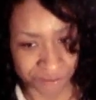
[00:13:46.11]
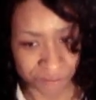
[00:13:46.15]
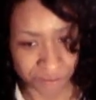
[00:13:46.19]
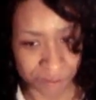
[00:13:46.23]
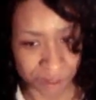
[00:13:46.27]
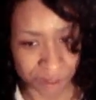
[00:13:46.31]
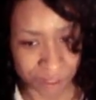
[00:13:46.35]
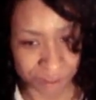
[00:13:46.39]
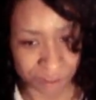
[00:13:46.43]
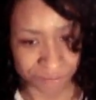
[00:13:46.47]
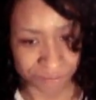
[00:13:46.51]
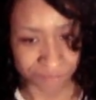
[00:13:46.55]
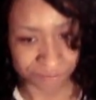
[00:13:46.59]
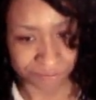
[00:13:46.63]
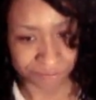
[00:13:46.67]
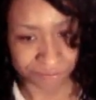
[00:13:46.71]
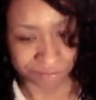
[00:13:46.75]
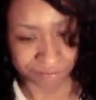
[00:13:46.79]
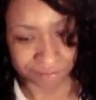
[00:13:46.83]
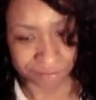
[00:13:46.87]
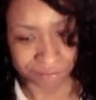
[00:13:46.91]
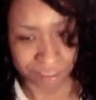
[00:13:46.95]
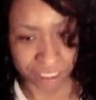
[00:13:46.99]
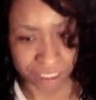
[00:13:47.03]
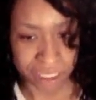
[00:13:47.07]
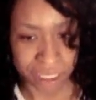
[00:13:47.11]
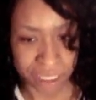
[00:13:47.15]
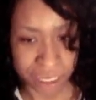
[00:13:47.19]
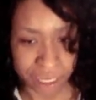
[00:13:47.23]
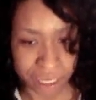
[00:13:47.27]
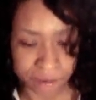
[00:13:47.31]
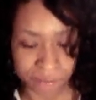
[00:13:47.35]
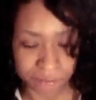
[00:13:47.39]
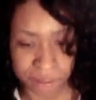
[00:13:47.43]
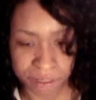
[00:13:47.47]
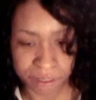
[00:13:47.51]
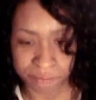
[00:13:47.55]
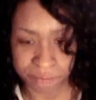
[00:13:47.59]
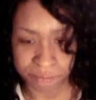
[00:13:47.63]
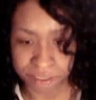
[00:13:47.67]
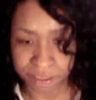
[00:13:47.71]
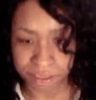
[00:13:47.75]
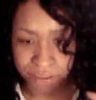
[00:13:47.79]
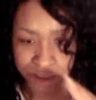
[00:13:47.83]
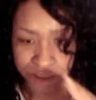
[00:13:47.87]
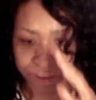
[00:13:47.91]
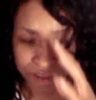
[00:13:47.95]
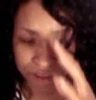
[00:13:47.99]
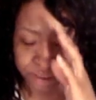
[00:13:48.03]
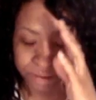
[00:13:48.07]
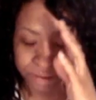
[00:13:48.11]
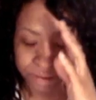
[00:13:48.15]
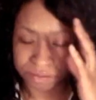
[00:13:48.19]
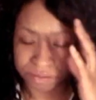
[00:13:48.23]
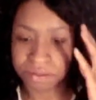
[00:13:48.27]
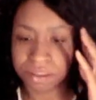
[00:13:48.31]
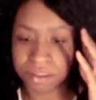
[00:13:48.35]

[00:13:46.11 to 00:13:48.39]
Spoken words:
Well, it can be, but you know.